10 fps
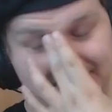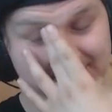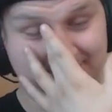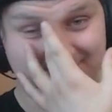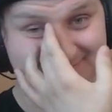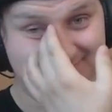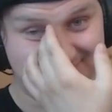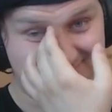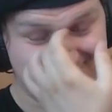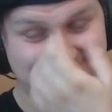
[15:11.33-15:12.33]
Come on!
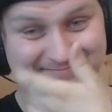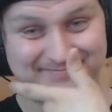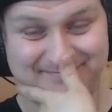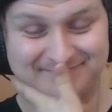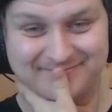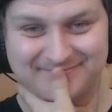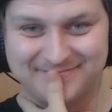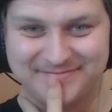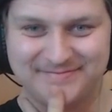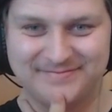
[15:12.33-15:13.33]
It'll be fun!
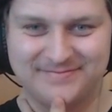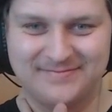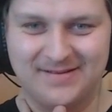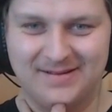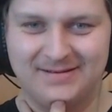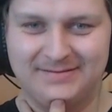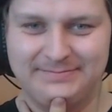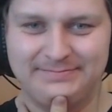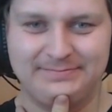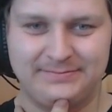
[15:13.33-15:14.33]

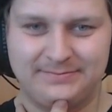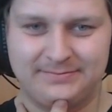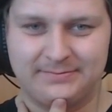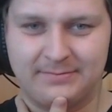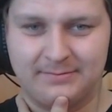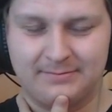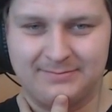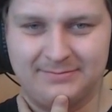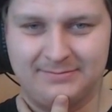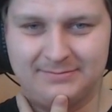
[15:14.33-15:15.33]
Besides, how hard can
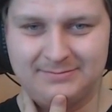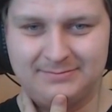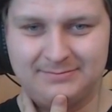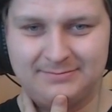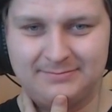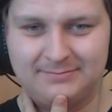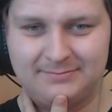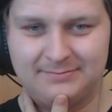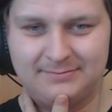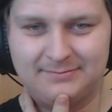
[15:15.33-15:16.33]
it be to return a
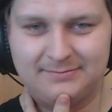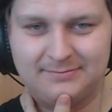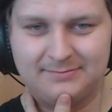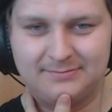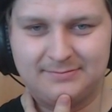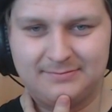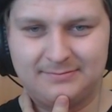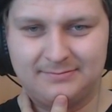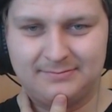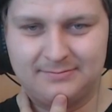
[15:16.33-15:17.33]
sock?
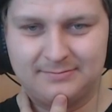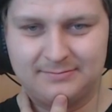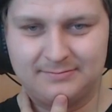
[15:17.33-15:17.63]
Fine.